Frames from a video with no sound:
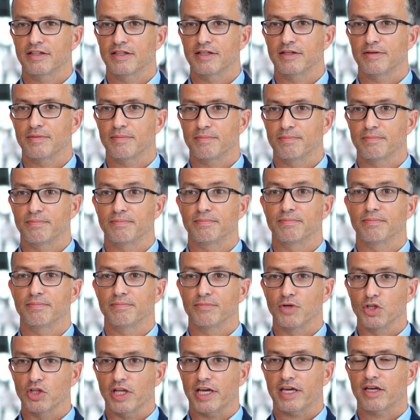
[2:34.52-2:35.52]
the
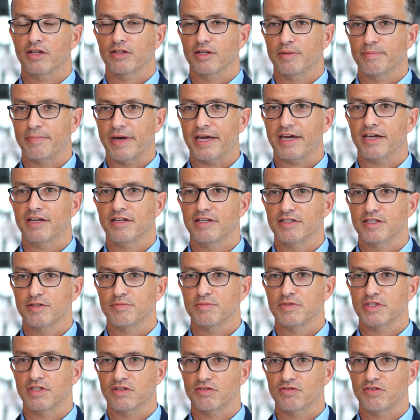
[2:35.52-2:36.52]
molecular
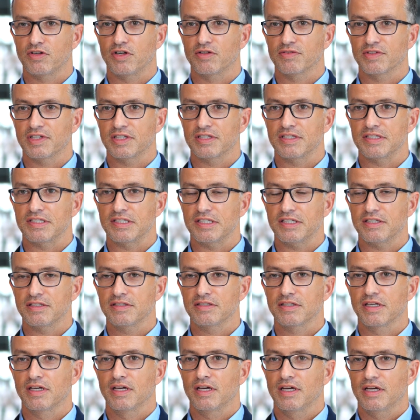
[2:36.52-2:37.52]
mechanisms involved in
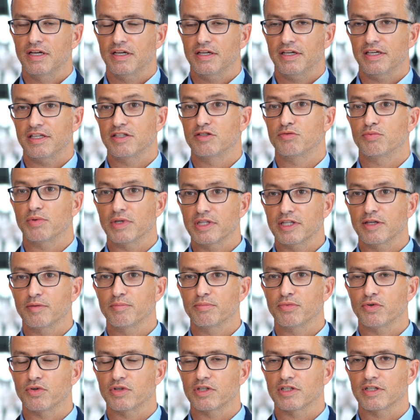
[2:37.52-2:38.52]
disease is really
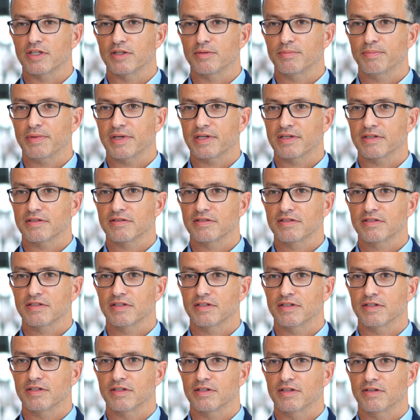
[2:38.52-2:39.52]
important, because
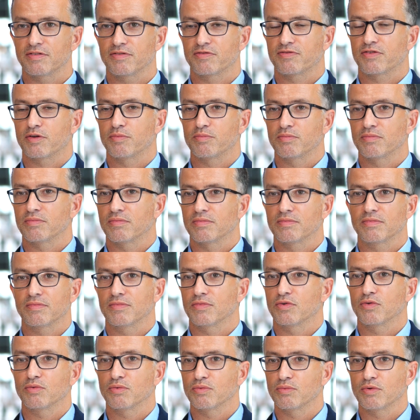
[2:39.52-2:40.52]
from
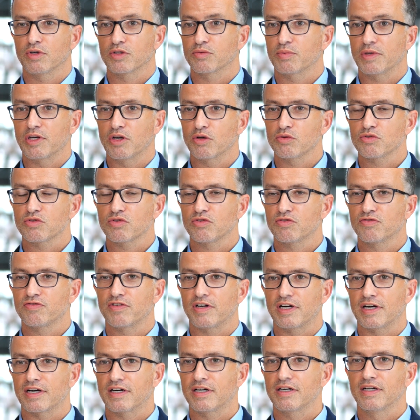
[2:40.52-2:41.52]
what we know so
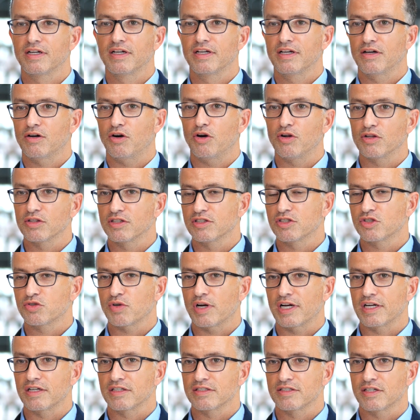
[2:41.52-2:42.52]
far, all the
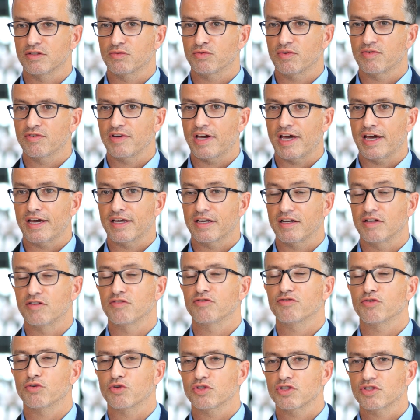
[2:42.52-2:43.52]
trials that we've had
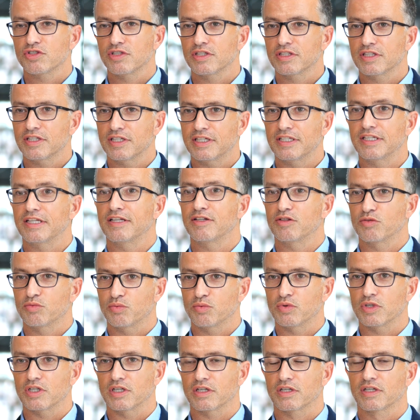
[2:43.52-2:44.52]
unfortunately
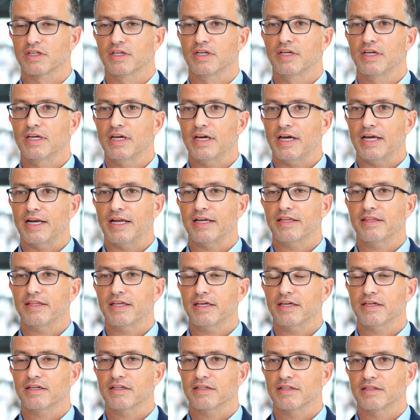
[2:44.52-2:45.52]
didn't work. And I
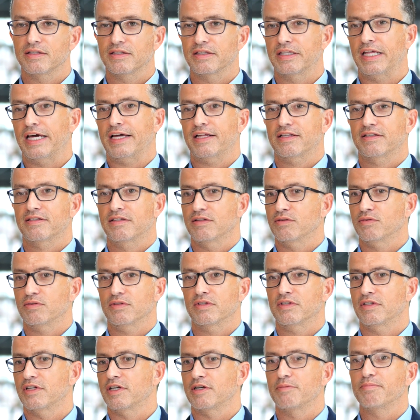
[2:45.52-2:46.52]
think that
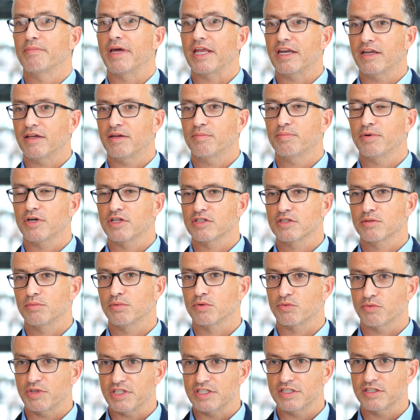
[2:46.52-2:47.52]
there are many
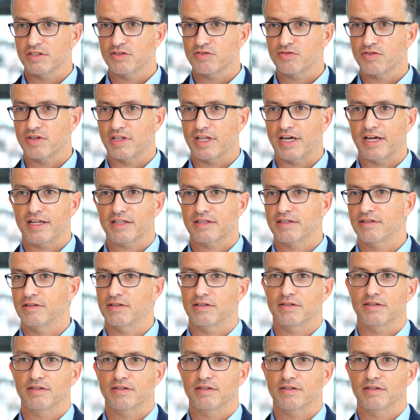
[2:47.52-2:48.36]
possible reasons for that.